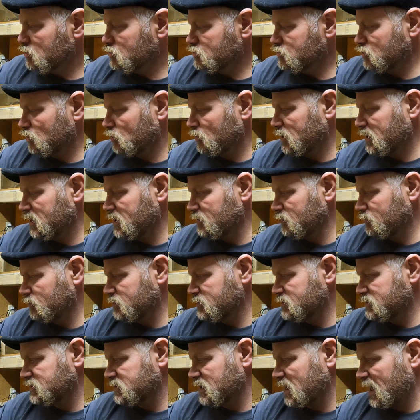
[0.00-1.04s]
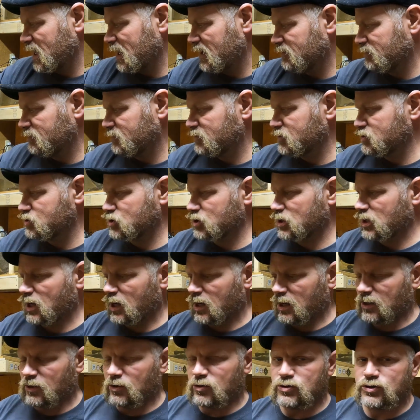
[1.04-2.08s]
So he was at the
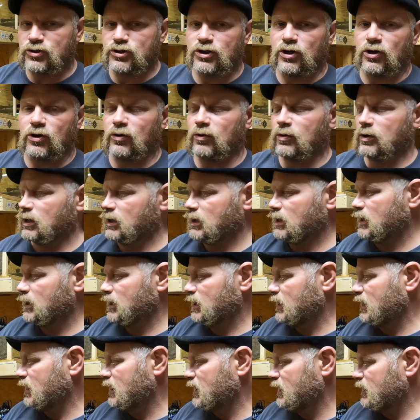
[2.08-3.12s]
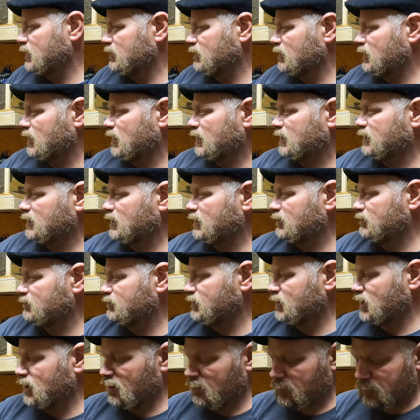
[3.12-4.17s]
Chicago show, and I got
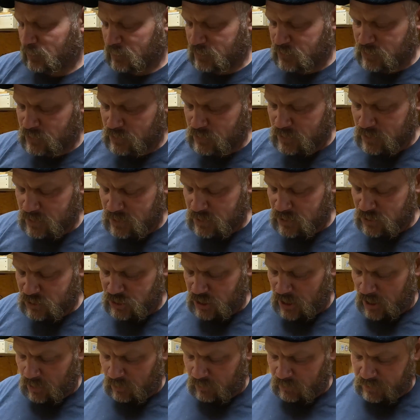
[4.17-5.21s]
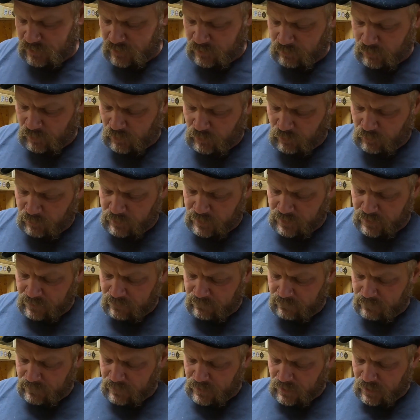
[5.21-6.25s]
the opportunity to chat with him a little
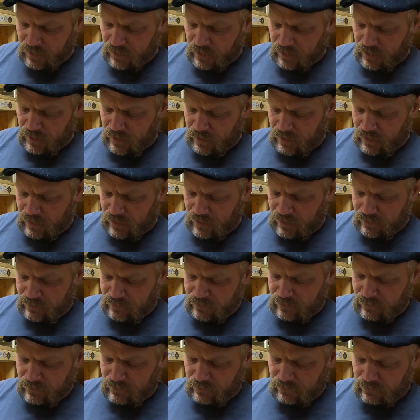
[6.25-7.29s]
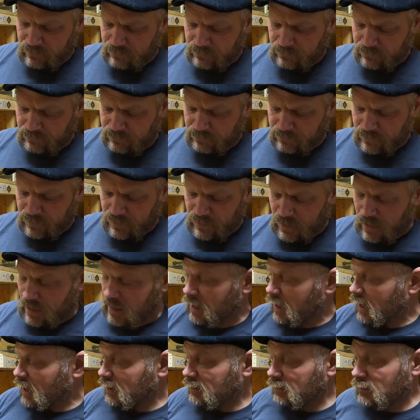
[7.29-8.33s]
bit. And
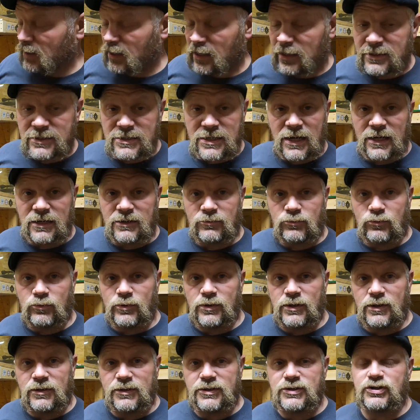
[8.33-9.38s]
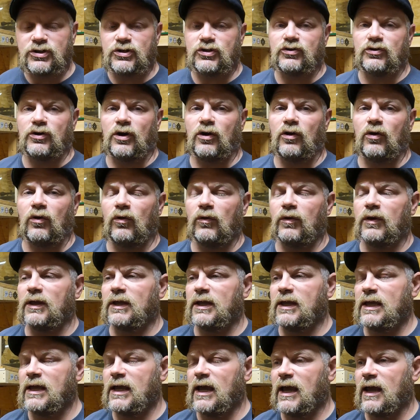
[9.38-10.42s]
I really struggled.
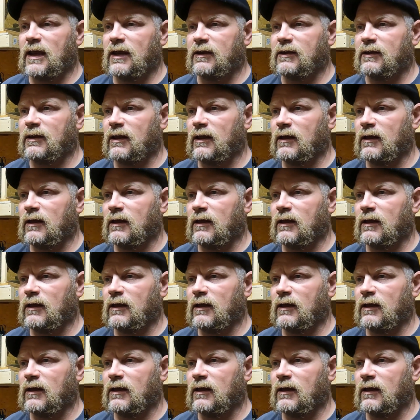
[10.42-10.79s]
He had